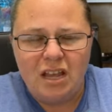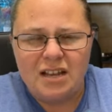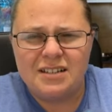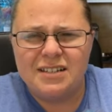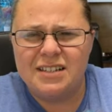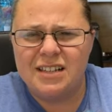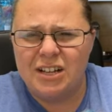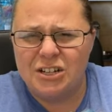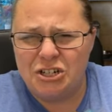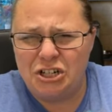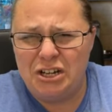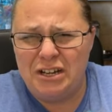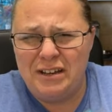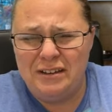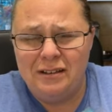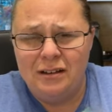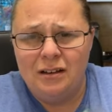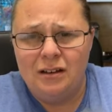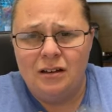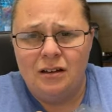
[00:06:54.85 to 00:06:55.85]

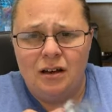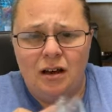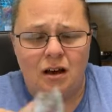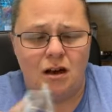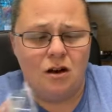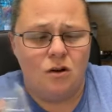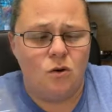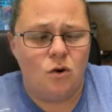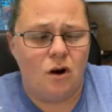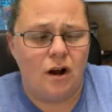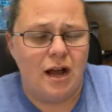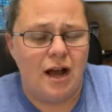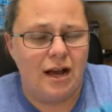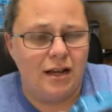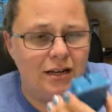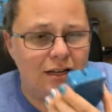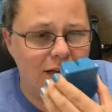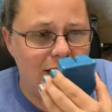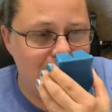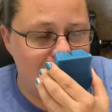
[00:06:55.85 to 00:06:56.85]
slushy, uh, or
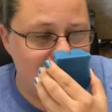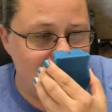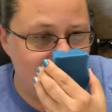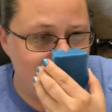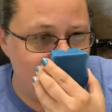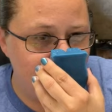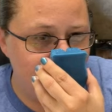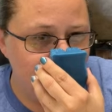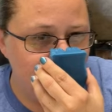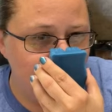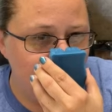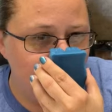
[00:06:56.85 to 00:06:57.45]
cotton candy